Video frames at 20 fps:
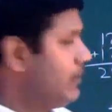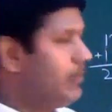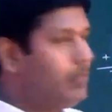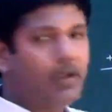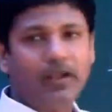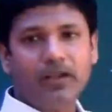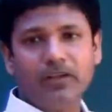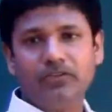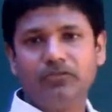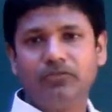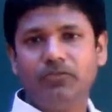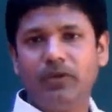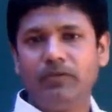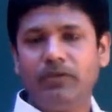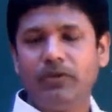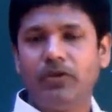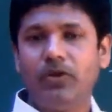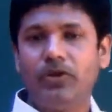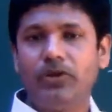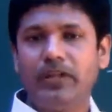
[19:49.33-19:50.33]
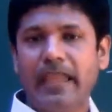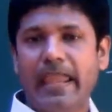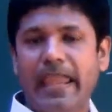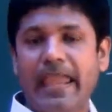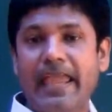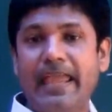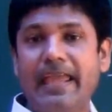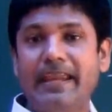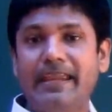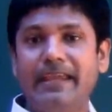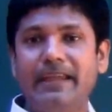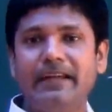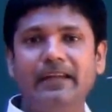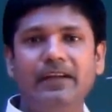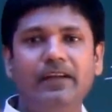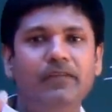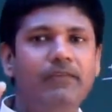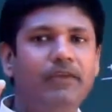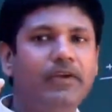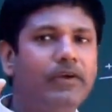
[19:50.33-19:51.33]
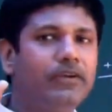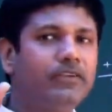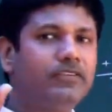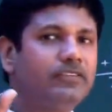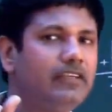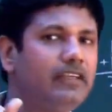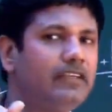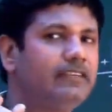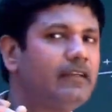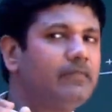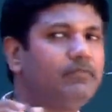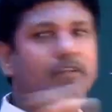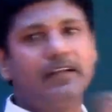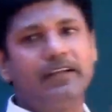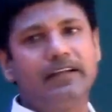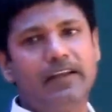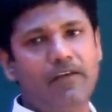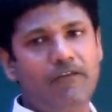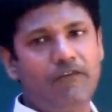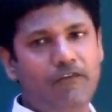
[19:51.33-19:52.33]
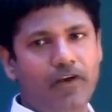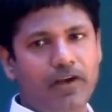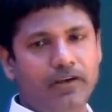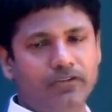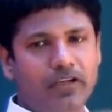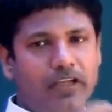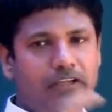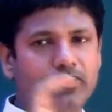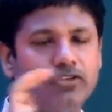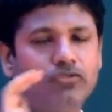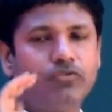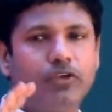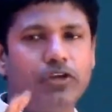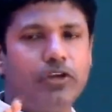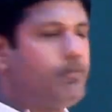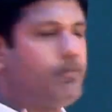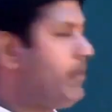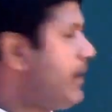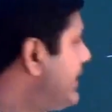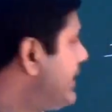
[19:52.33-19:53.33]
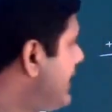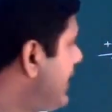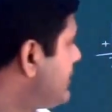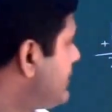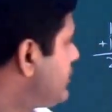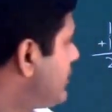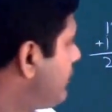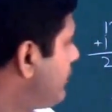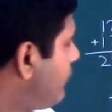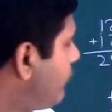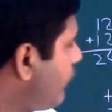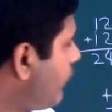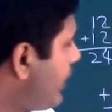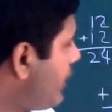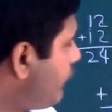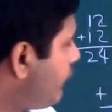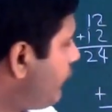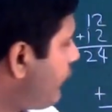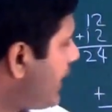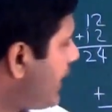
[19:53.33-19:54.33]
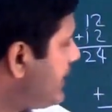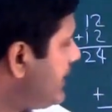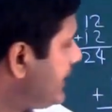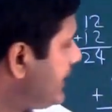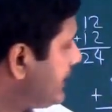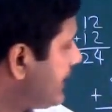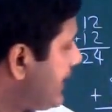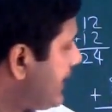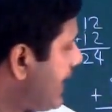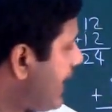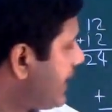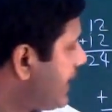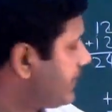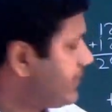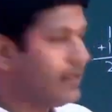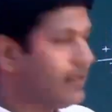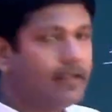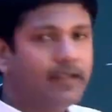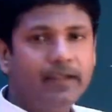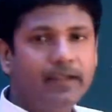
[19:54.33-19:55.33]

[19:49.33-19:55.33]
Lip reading: because when we go to area we're going to see something different. So I just want you to pay attention when you're finding the length.